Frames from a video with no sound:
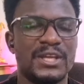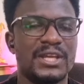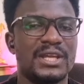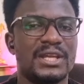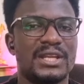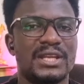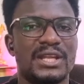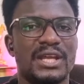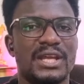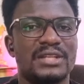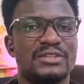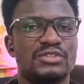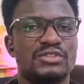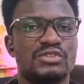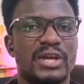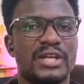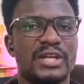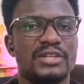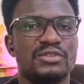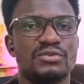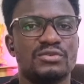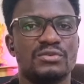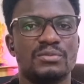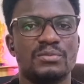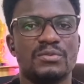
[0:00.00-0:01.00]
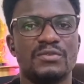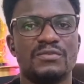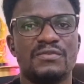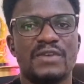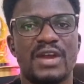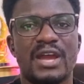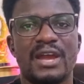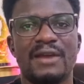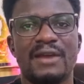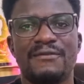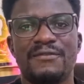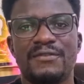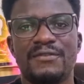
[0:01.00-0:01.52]
Then try to remove
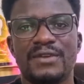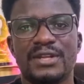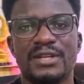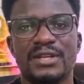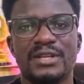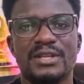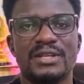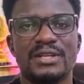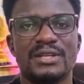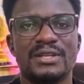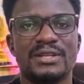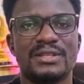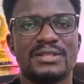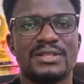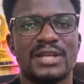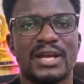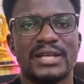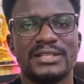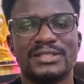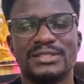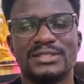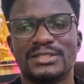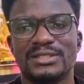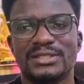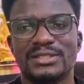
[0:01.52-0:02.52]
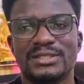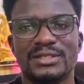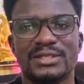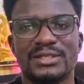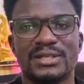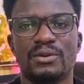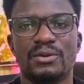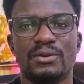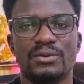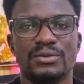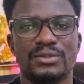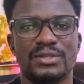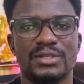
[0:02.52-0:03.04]
every tight
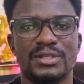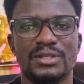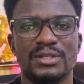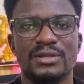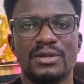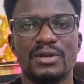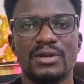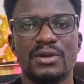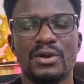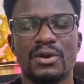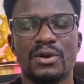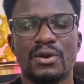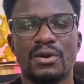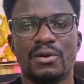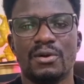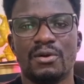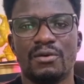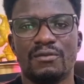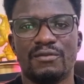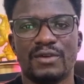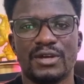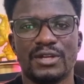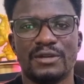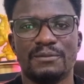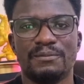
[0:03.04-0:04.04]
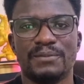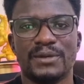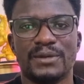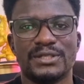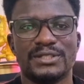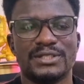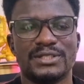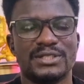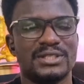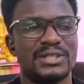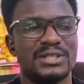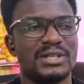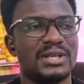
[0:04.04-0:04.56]
clothing over the
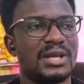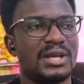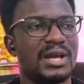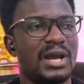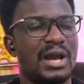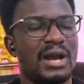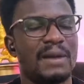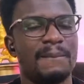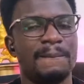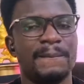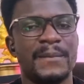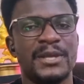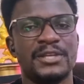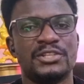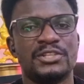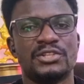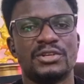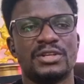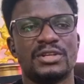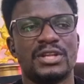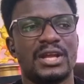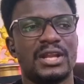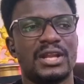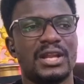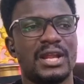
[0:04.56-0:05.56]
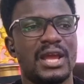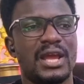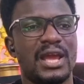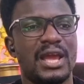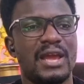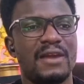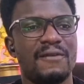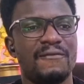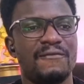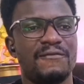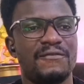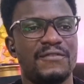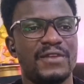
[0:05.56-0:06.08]
person and make sure that
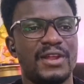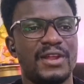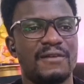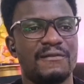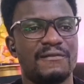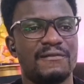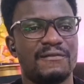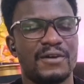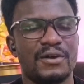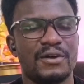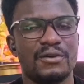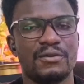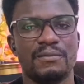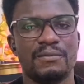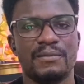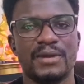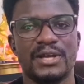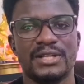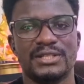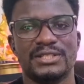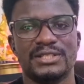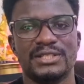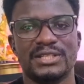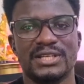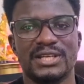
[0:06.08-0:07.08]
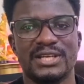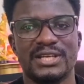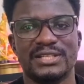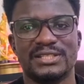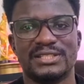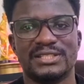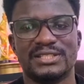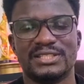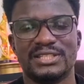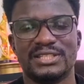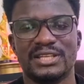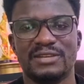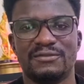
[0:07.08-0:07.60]
every environment is
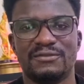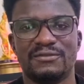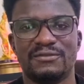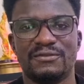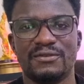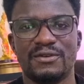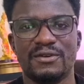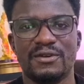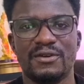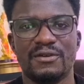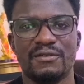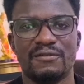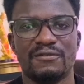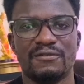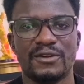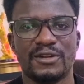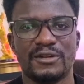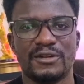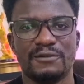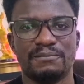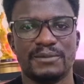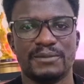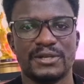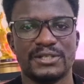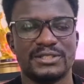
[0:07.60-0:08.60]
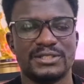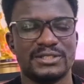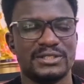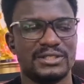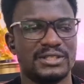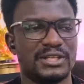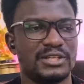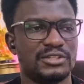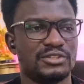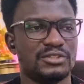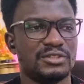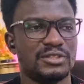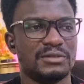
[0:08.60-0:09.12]
safe for the person.
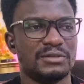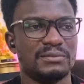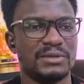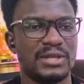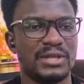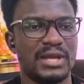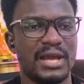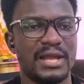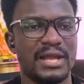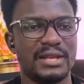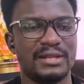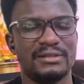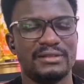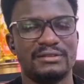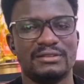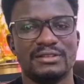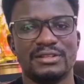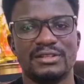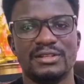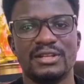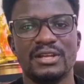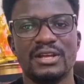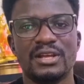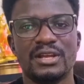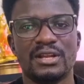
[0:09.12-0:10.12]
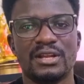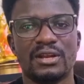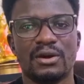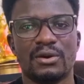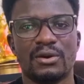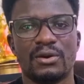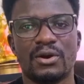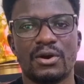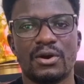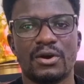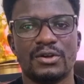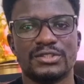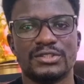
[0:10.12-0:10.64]
There shouldn't be anything that
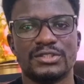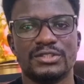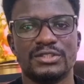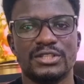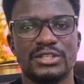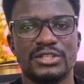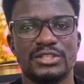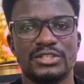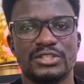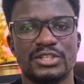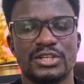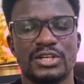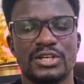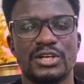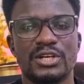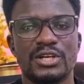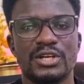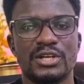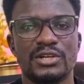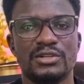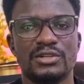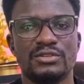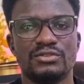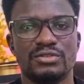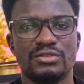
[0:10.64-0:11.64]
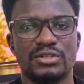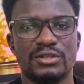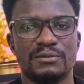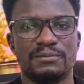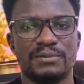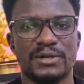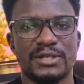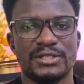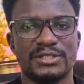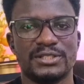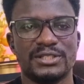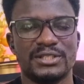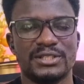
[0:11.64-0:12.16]
will cause danger to the
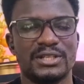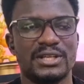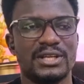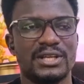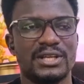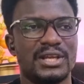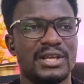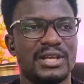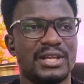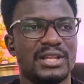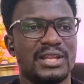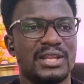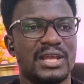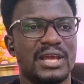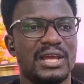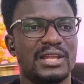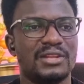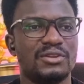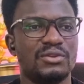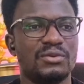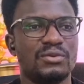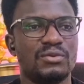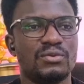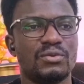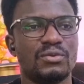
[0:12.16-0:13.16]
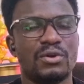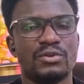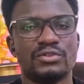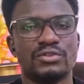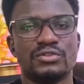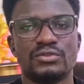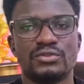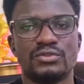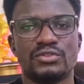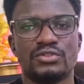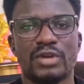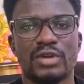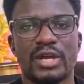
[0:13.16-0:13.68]
person. Then you could
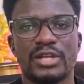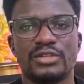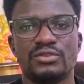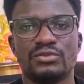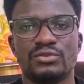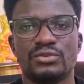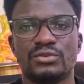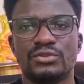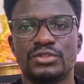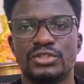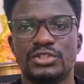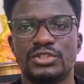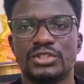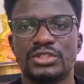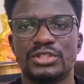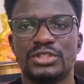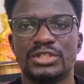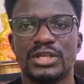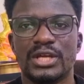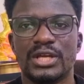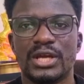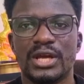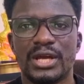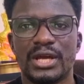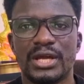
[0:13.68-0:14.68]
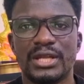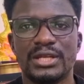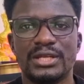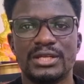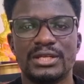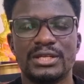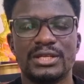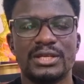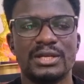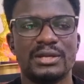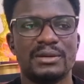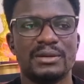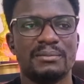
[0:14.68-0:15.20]
also try to cushion the head
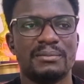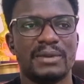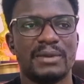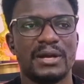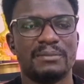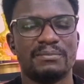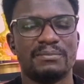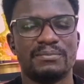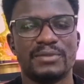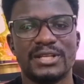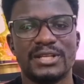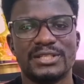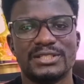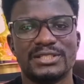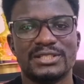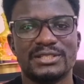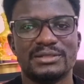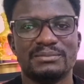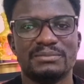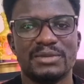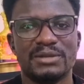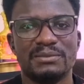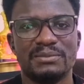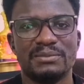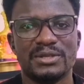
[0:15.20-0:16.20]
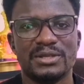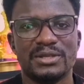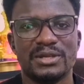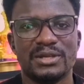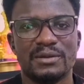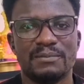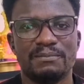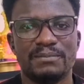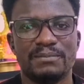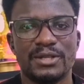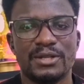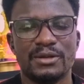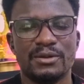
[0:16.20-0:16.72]
by placing maybe a
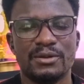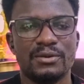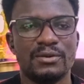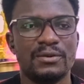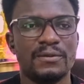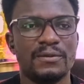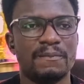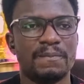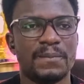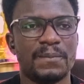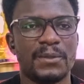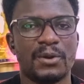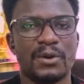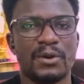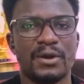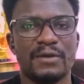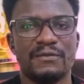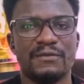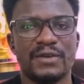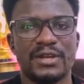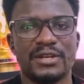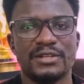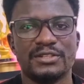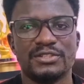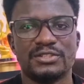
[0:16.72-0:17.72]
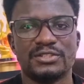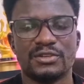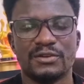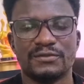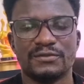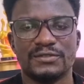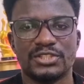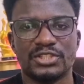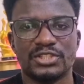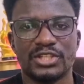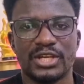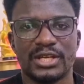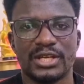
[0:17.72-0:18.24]
pillow or a very
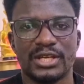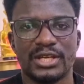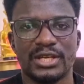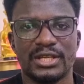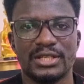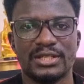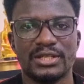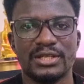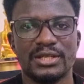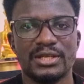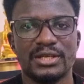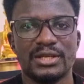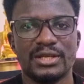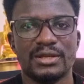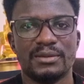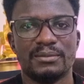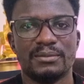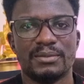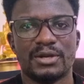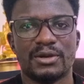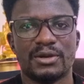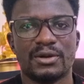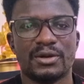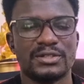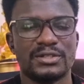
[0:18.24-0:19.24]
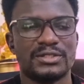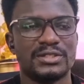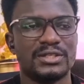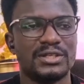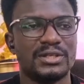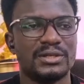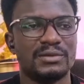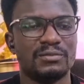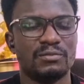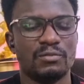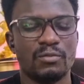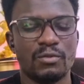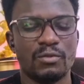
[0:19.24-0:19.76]
soft jacket, because
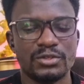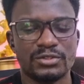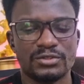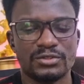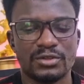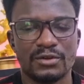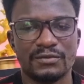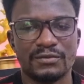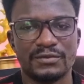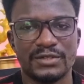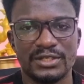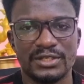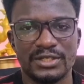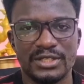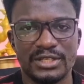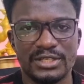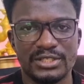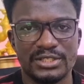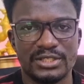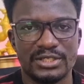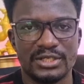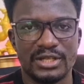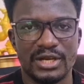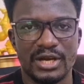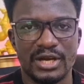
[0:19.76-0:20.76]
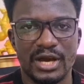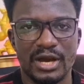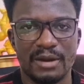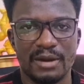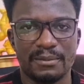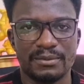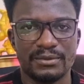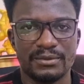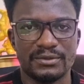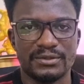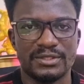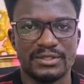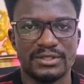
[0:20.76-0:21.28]
most of the danger that
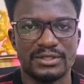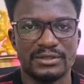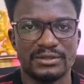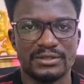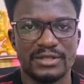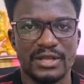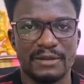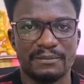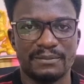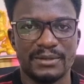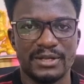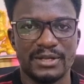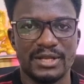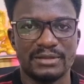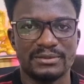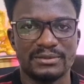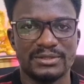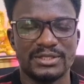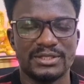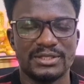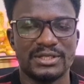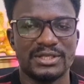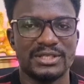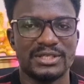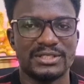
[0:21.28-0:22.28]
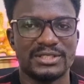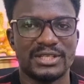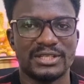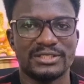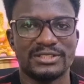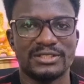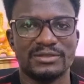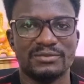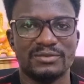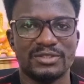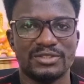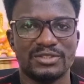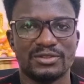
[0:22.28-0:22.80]
happens in epilepsy is as
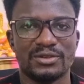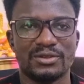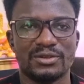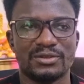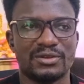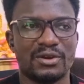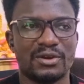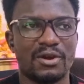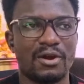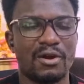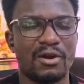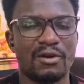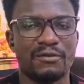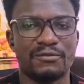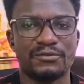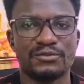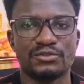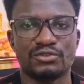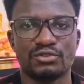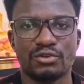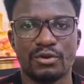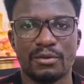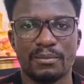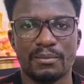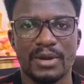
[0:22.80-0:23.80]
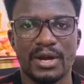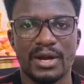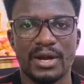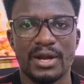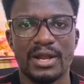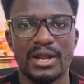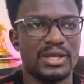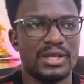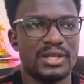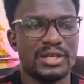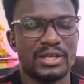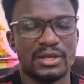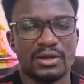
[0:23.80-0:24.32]
a result of trauma
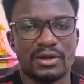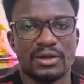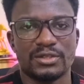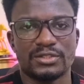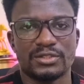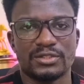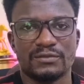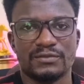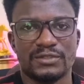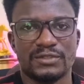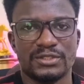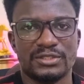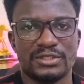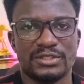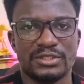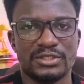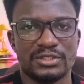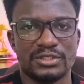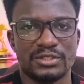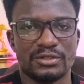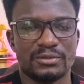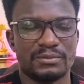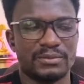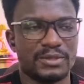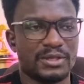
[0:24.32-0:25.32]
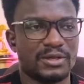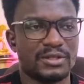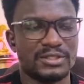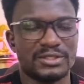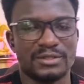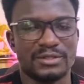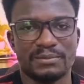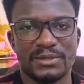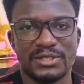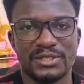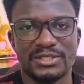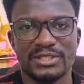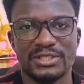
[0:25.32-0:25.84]
in the course of the seizure, because the
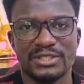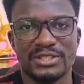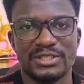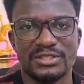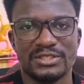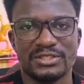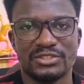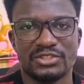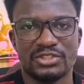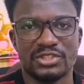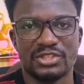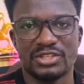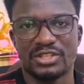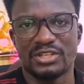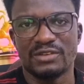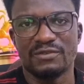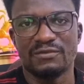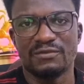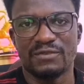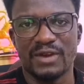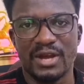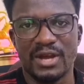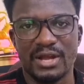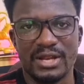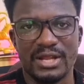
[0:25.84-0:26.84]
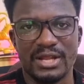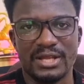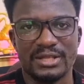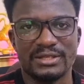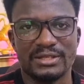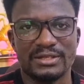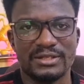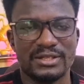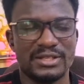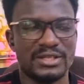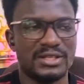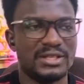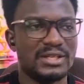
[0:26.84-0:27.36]
person is jerking
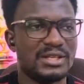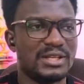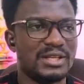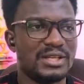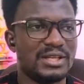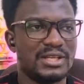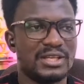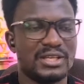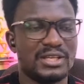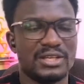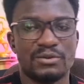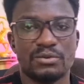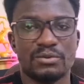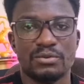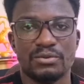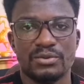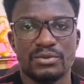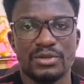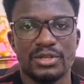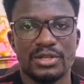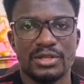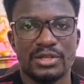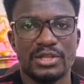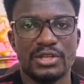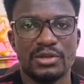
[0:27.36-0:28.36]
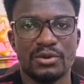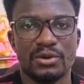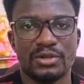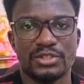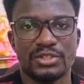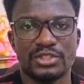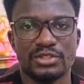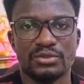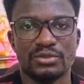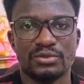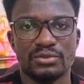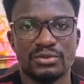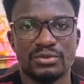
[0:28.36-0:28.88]
violently. He or
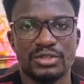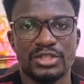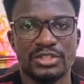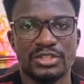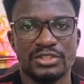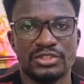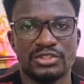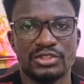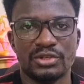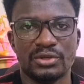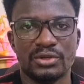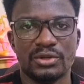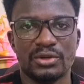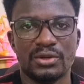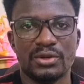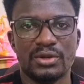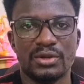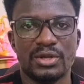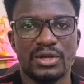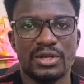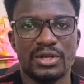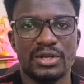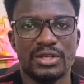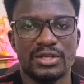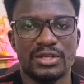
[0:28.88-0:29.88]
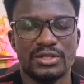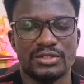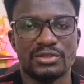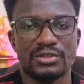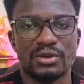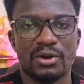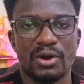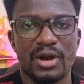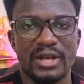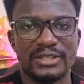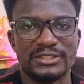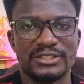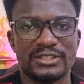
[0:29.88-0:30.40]
she could injure his or
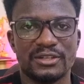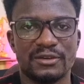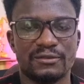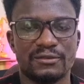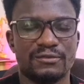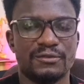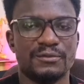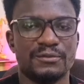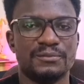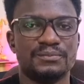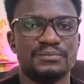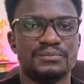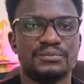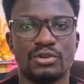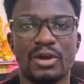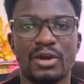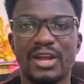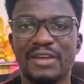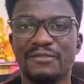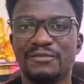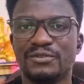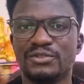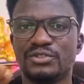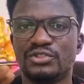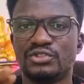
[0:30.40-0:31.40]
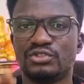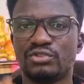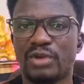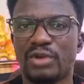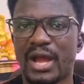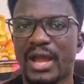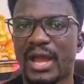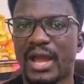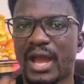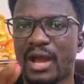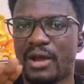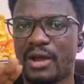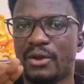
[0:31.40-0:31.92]
herself. Don't even try
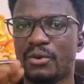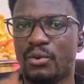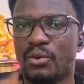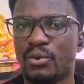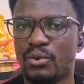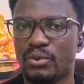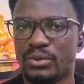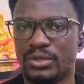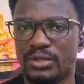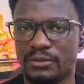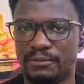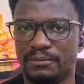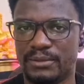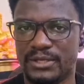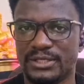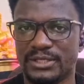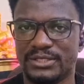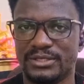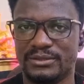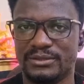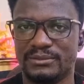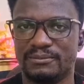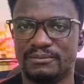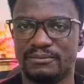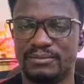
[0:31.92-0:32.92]
and hold the person.